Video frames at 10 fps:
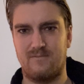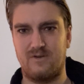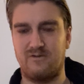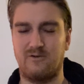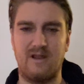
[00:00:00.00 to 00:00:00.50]

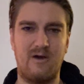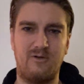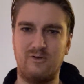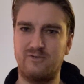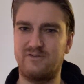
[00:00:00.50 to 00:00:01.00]
So now
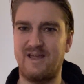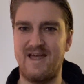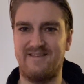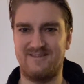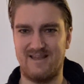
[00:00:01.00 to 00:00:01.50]
you
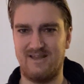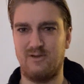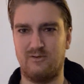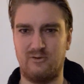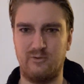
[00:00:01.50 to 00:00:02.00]
stand and
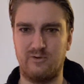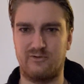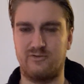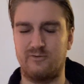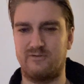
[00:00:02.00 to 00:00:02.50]
you do your
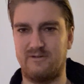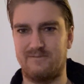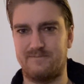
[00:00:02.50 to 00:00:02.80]
duty.